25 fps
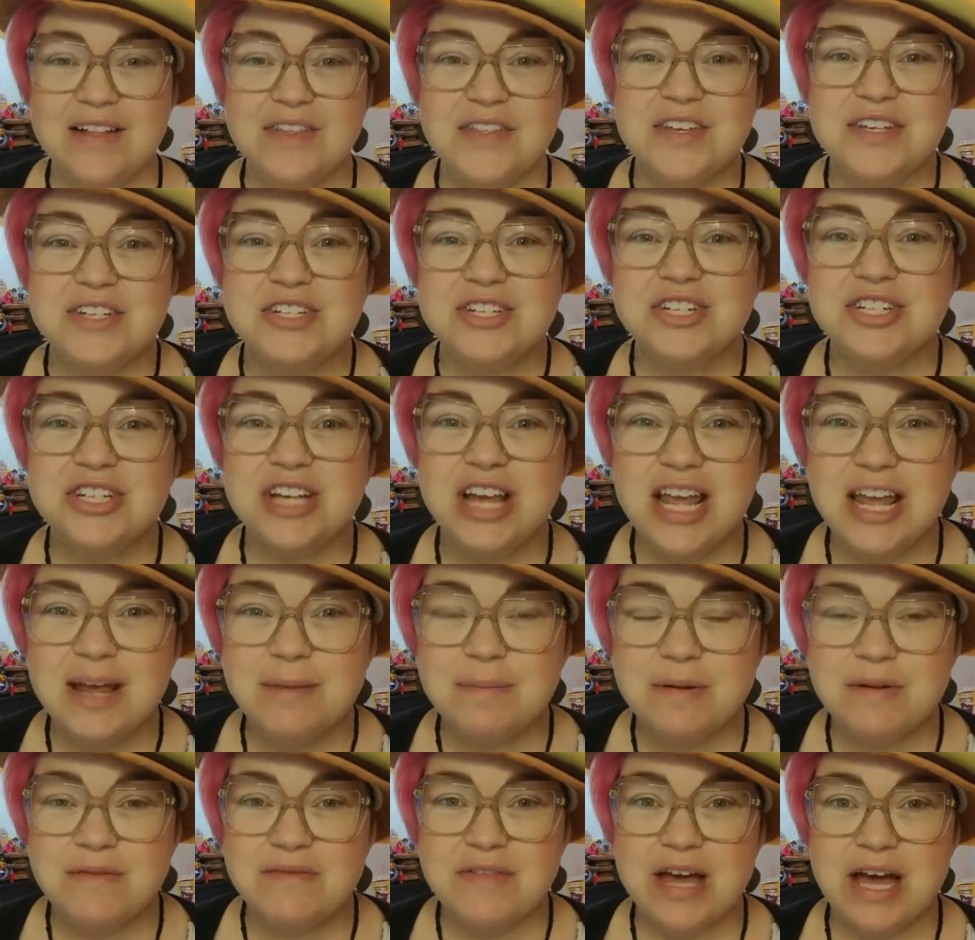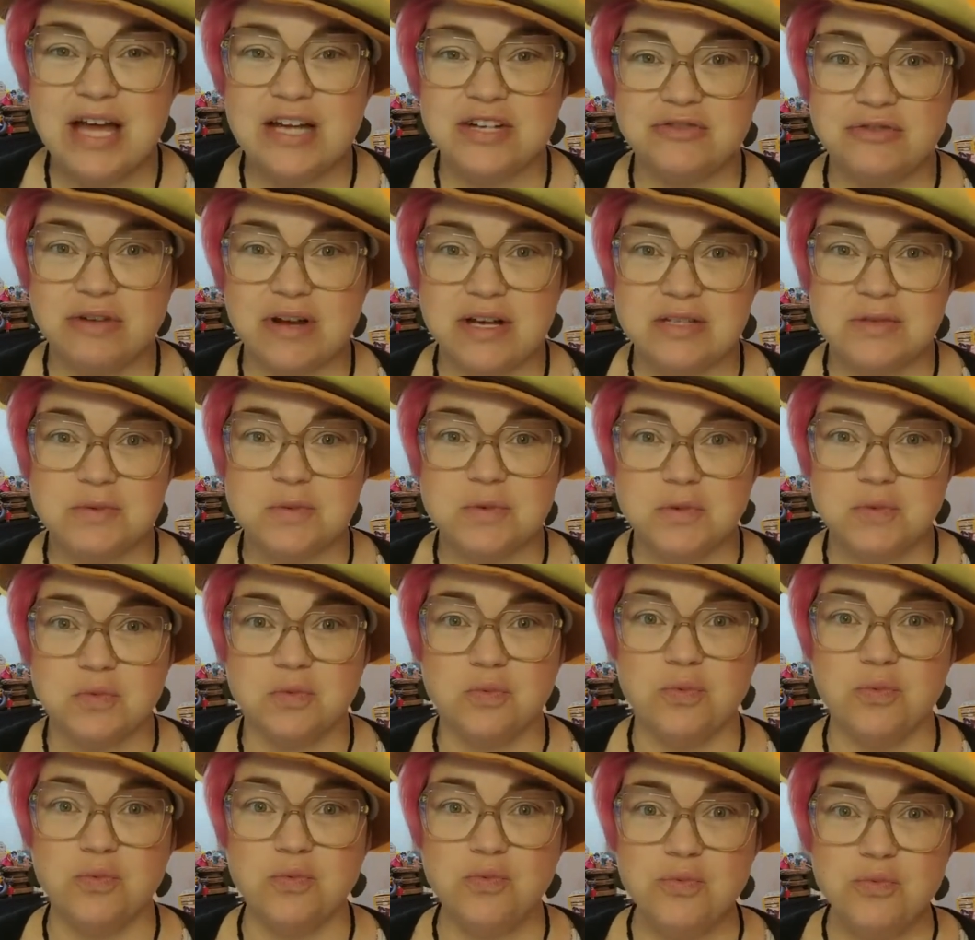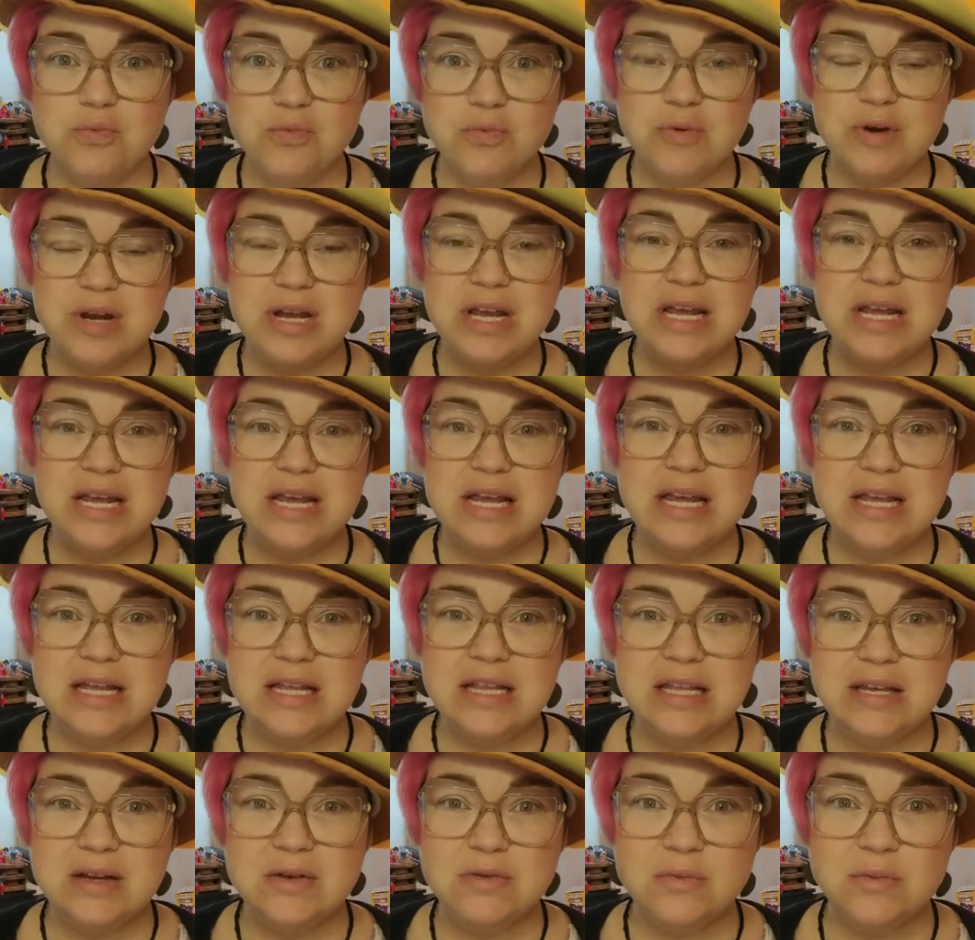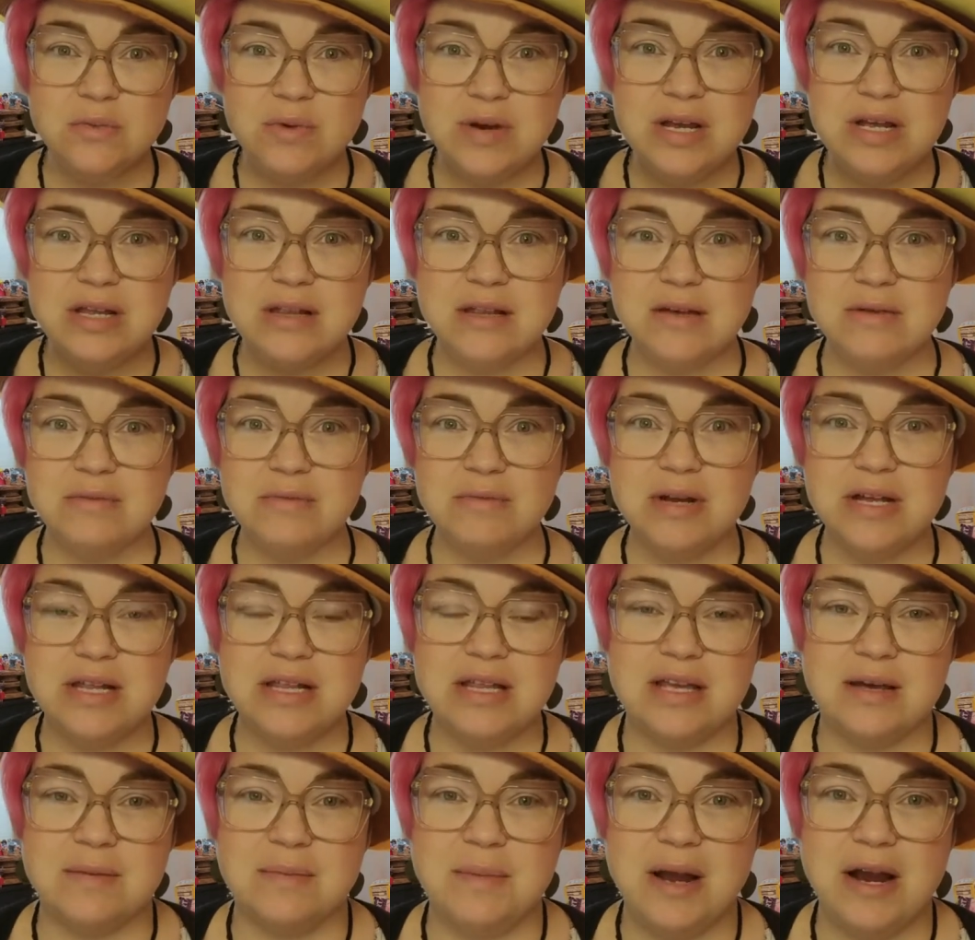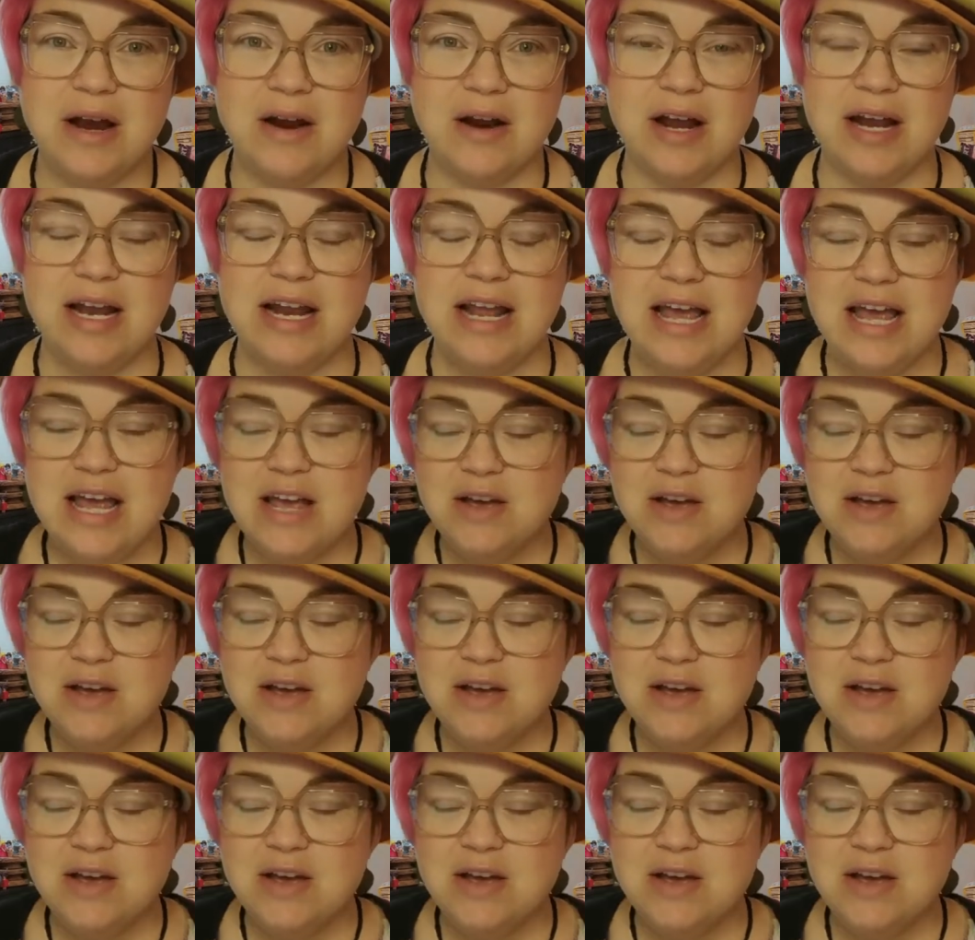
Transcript: The shape of that dress was really, really, really apparent,